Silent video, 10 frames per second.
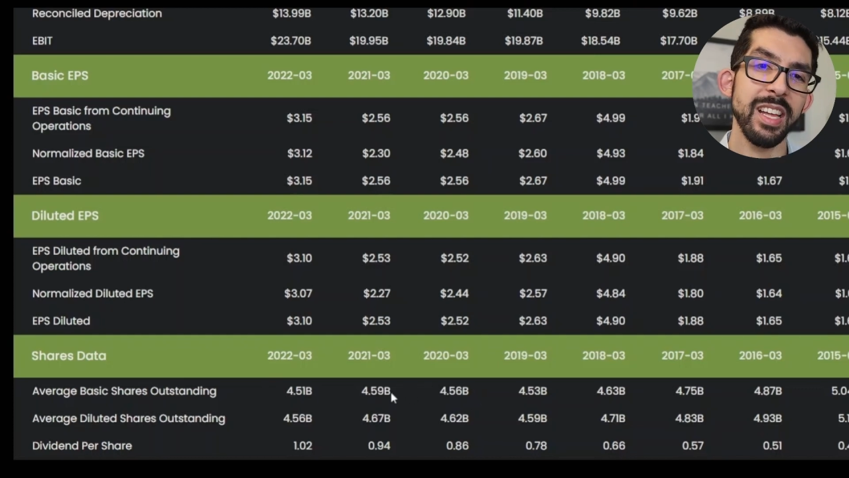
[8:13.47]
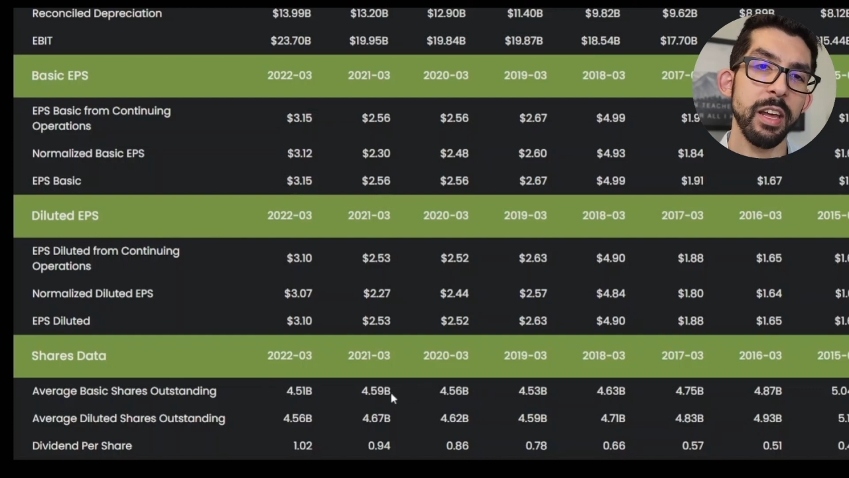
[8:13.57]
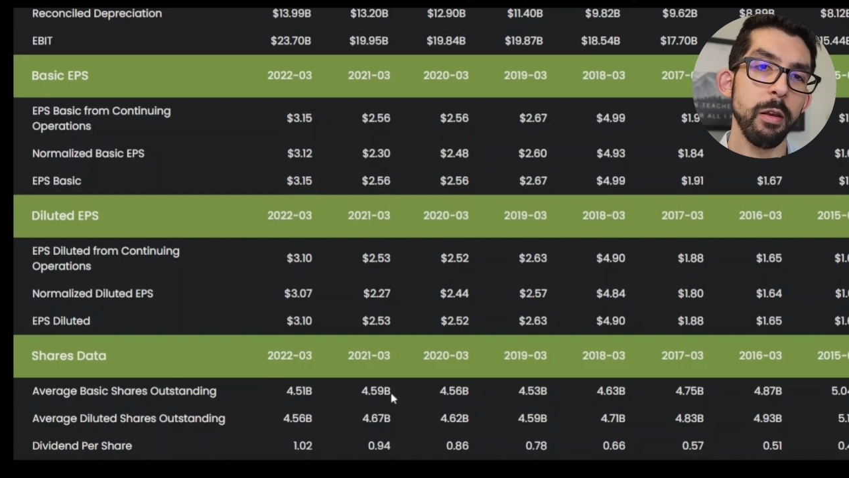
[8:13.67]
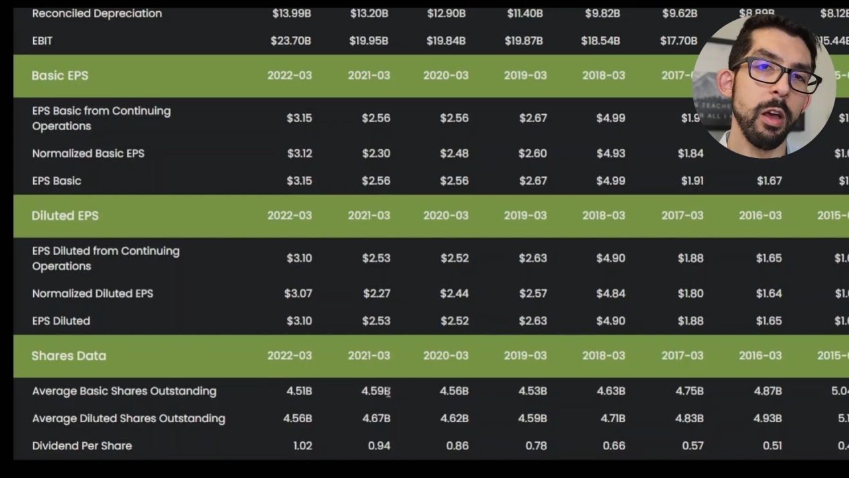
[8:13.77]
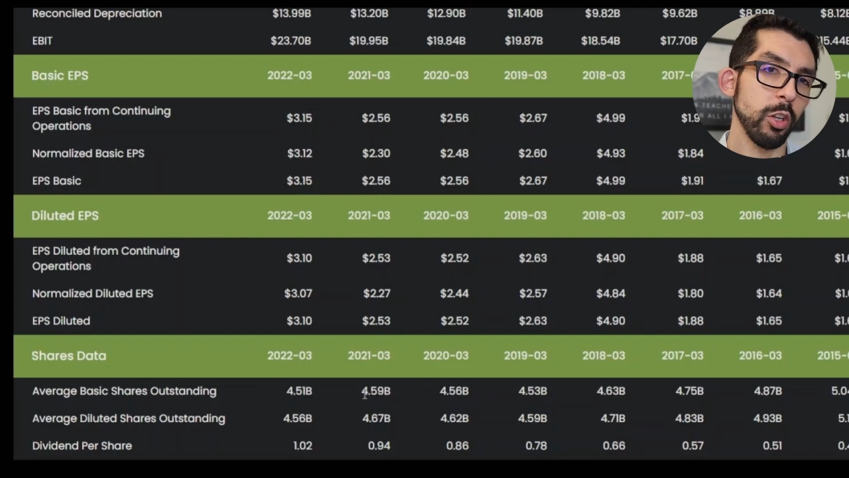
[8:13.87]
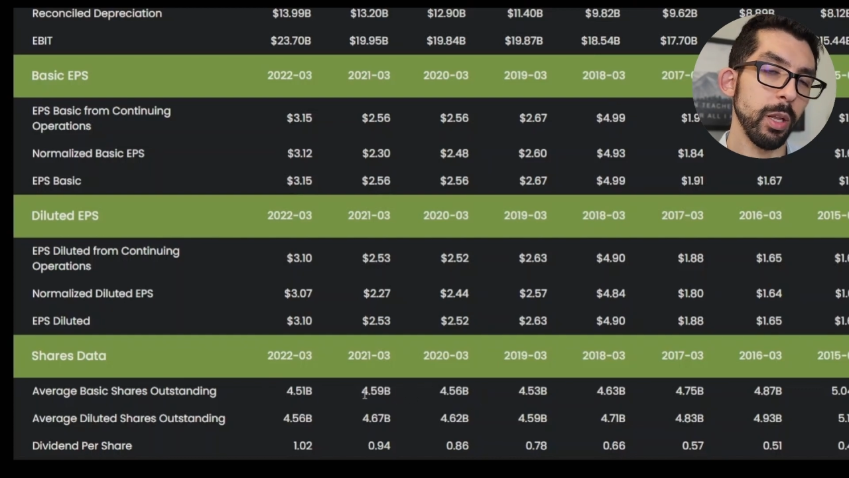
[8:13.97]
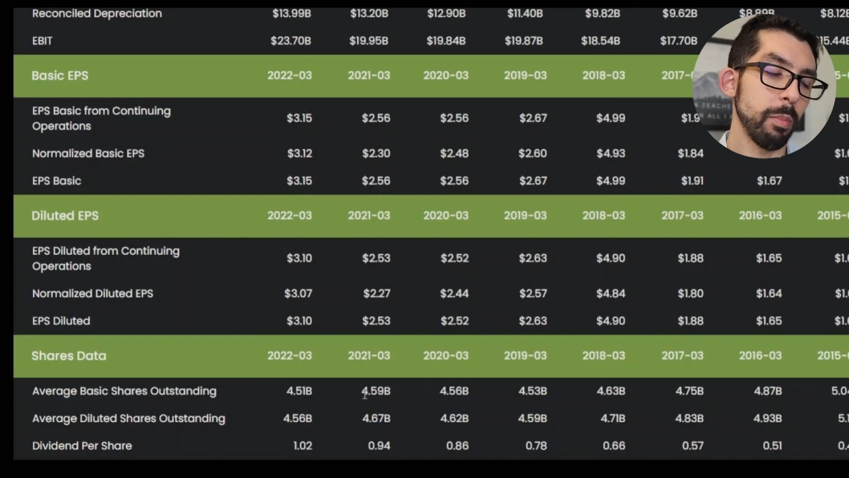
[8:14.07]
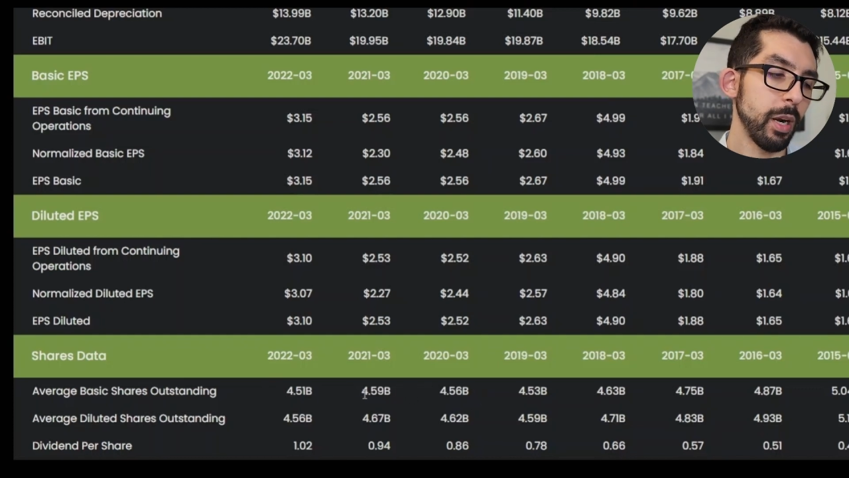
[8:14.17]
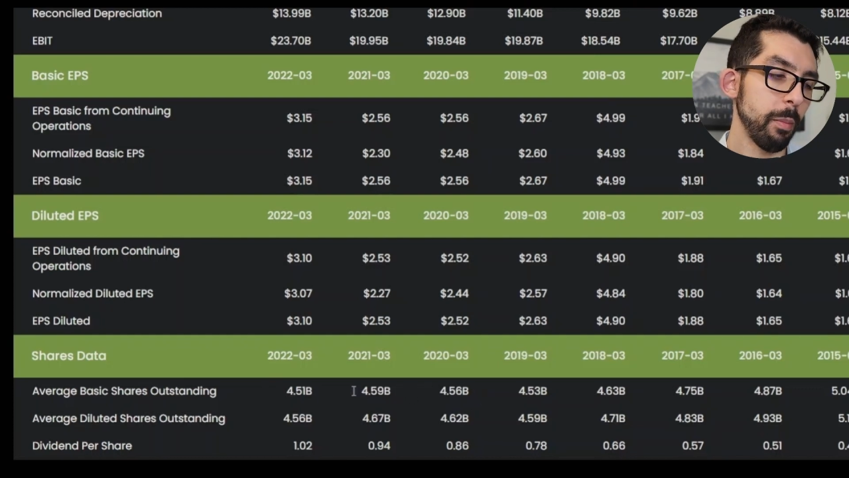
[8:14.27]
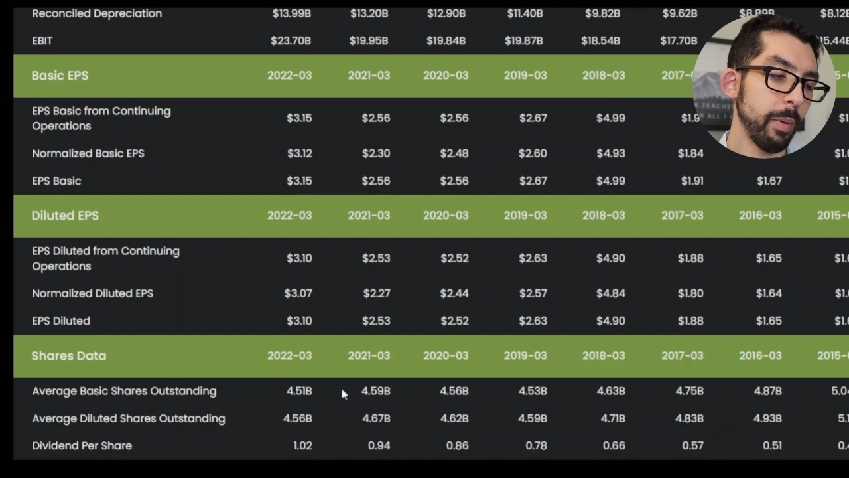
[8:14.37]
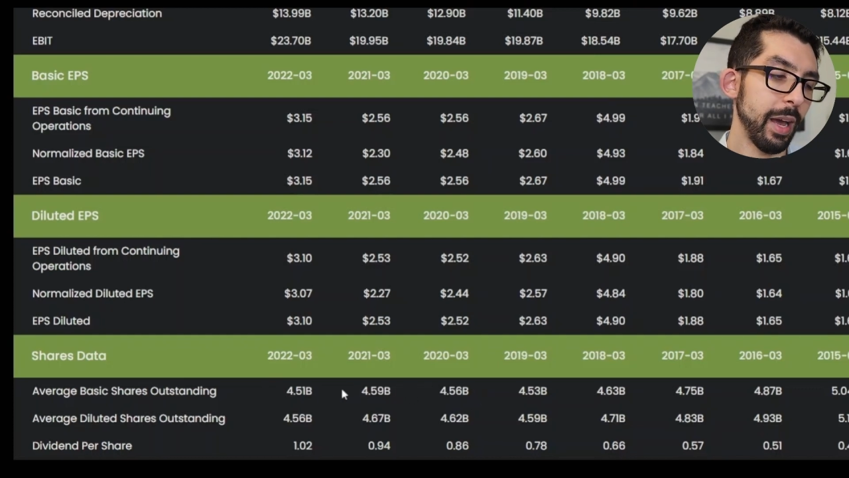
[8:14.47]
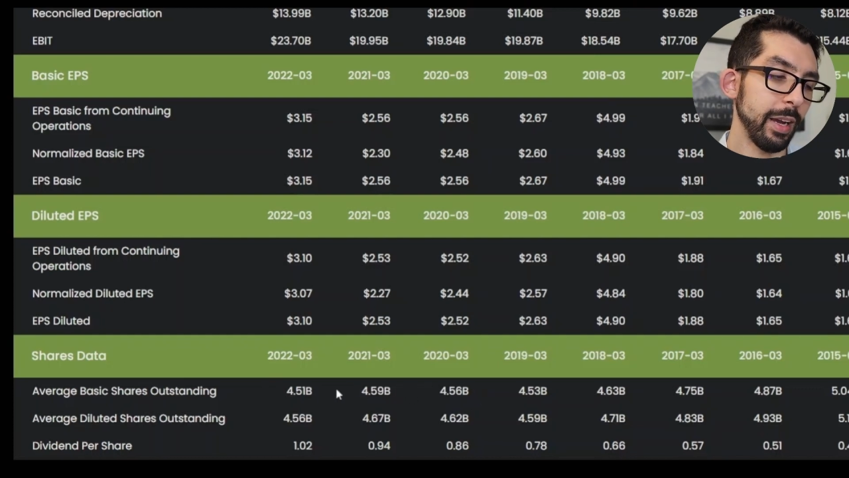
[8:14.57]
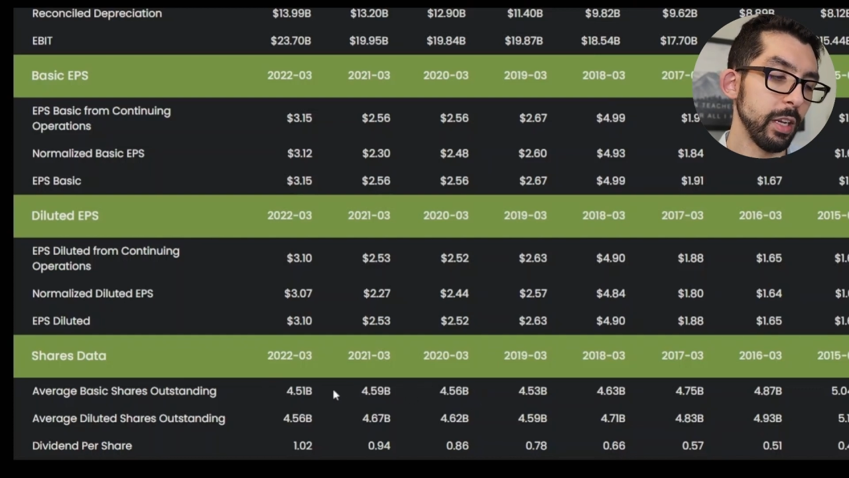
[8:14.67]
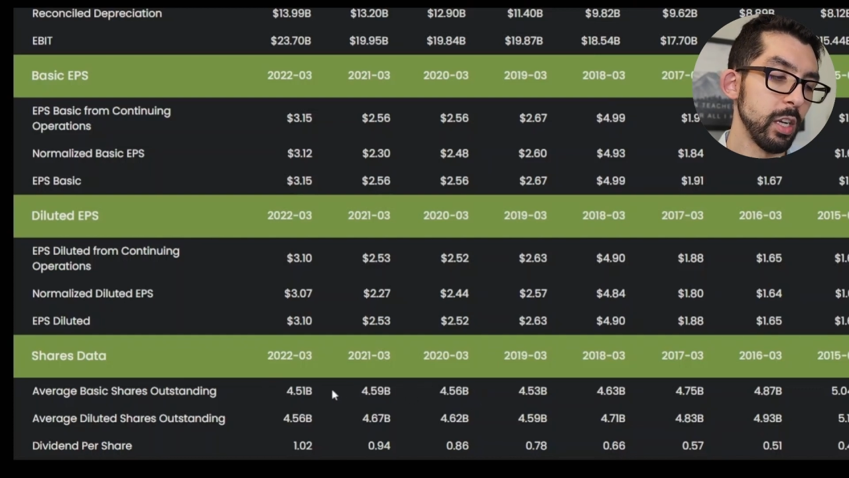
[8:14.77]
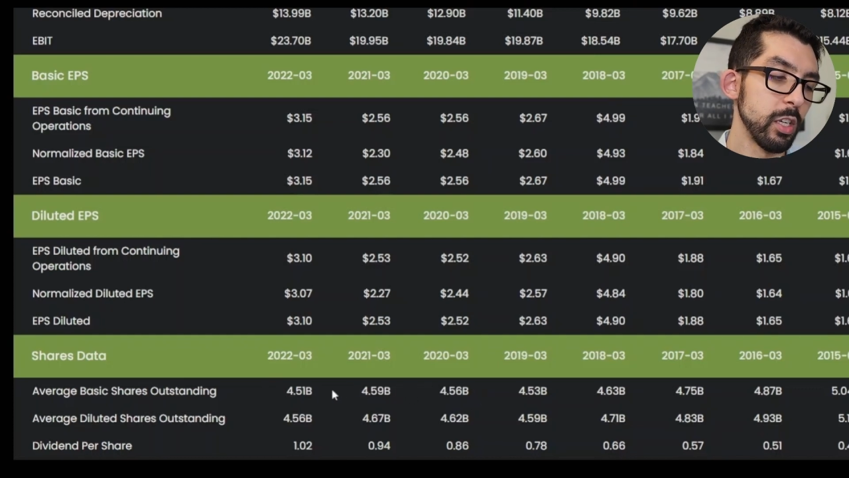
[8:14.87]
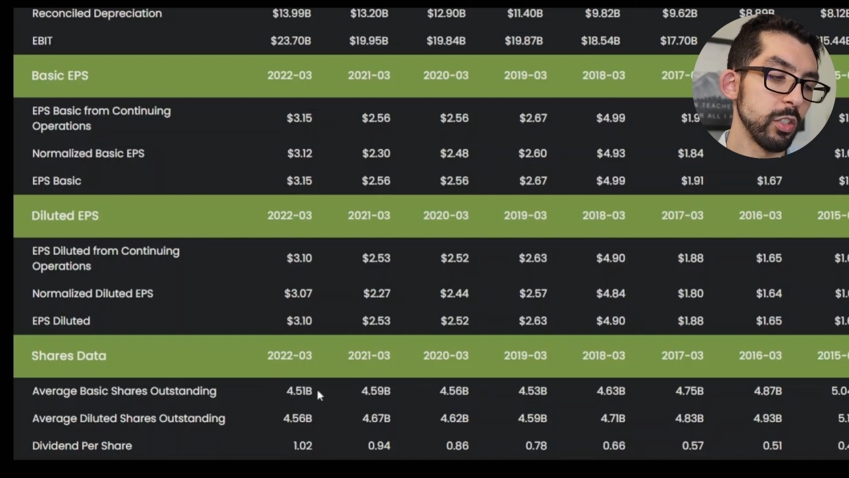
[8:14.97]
then fully bought it back.